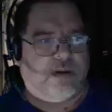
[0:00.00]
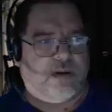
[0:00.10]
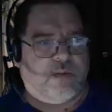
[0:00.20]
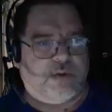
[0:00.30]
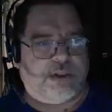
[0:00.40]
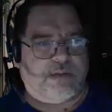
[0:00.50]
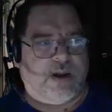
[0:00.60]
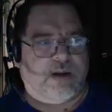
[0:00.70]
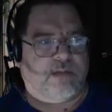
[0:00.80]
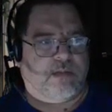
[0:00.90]
which is
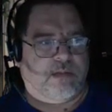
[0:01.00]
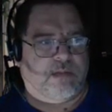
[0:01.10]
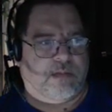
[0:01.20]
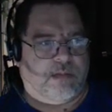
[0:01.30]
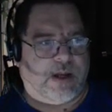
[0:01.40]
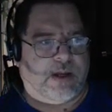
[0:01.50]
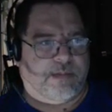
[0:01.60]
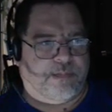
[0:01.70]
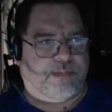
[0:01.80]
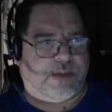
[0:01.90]
my
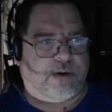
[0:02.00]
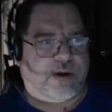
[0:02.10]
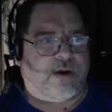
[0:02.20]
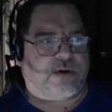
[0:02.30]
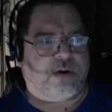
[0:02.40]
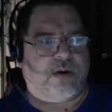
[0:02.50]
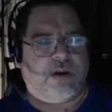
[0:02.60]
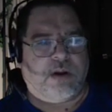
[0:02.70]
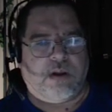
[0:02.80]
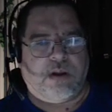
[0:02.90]
player character,
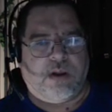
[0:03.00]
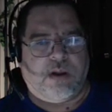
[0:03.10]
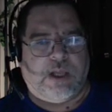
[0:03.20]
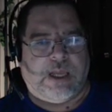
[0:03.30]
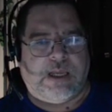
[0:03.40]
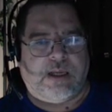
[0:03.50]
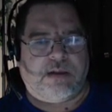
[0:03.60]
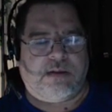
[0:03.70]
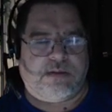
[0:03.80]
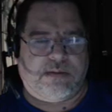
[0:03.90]

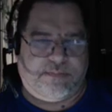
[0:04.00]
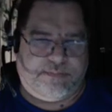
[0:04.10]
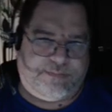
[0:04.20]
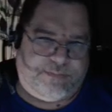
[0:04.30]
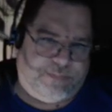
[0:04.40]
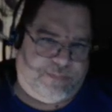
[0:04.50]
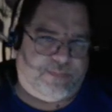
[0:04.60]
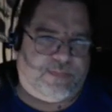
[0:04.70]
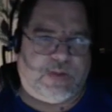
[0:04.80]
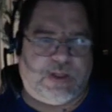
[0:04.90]
and
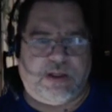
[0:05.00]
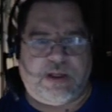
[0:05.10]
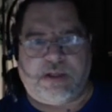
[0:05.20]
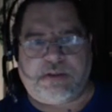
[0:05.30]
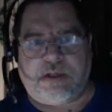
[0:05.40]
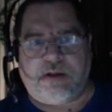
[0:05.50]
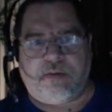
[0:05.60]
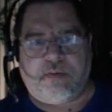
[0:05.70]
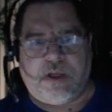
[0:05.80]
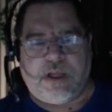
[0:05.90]
yes, I
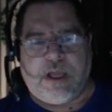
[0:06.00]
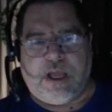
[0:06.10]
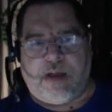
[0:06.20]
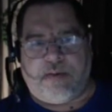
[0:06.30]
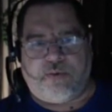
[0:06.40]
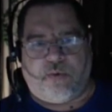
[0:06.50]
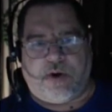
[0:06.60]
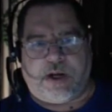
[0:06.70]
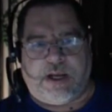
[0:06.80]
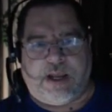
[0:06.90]
know I'm a
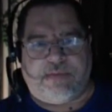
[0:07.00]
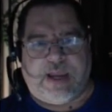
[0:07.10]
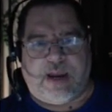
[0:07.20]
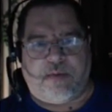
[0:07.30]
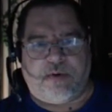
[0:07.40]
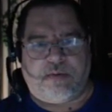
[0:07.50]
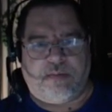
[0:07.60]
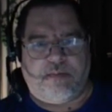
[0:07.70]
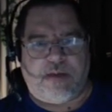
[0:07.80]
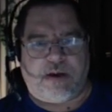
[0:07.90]
dork and I have the camera
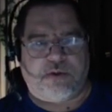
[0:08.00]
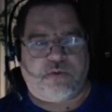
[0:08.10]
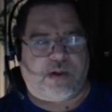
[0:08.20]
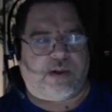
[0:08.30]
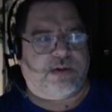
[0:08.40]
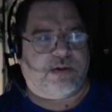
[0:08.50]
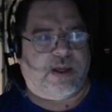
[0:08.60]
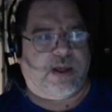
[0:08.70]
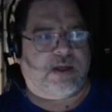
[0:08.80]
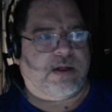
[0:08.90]
mounted directly to the
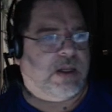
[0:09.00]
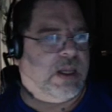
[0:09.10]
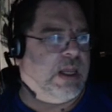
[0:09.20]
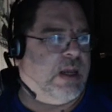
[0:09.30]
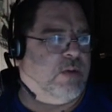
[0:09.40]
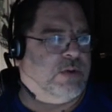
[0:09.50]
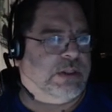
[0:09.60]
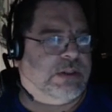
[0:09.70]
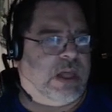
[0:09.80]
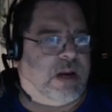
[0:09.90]
head. which
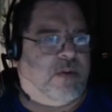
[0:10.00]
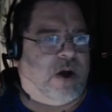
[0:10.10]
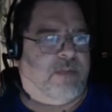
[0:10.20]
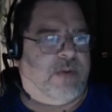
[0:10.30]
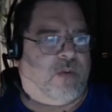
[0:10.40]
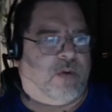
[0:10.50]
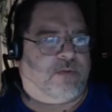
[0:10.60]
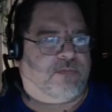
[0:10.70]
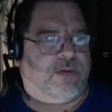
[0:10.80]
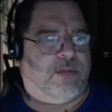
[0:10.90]
is not a problem. It
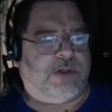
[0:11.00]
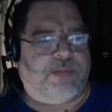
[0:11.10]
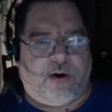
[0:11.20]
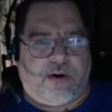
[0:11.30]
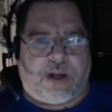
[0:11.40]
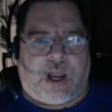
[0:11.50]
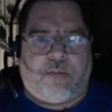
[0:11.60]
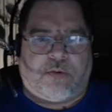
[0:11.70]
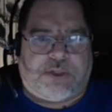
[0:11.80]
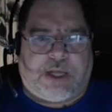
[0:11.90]
works for the most part. I
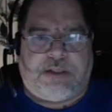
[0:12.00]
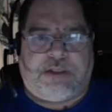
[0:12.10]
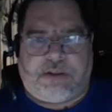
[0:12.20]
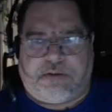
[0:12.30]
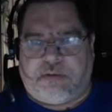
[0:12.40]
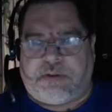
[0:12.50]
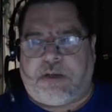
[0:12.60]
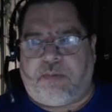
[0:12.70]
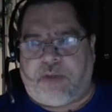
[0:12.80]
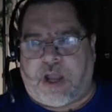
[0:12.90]
will change it as soon as I
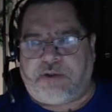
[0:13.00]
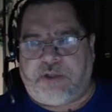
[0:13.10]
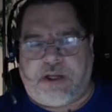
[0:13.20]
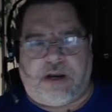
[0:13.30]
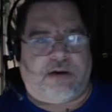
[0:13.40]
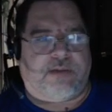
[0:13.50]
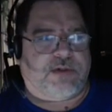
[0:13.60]
actually care enough to